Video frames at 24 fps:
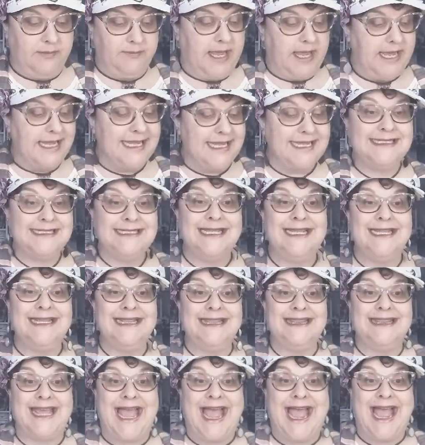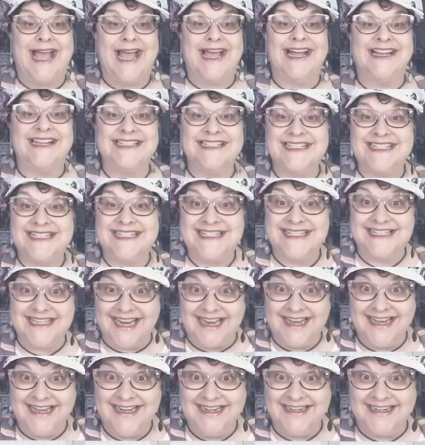But isn't that a
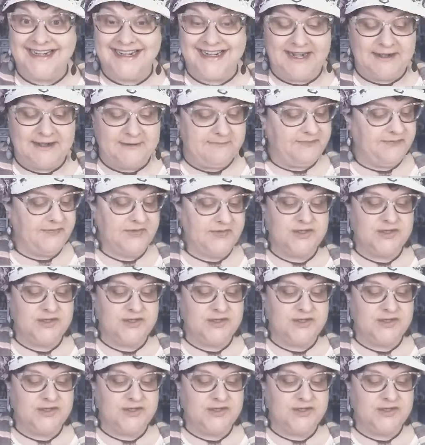stunner?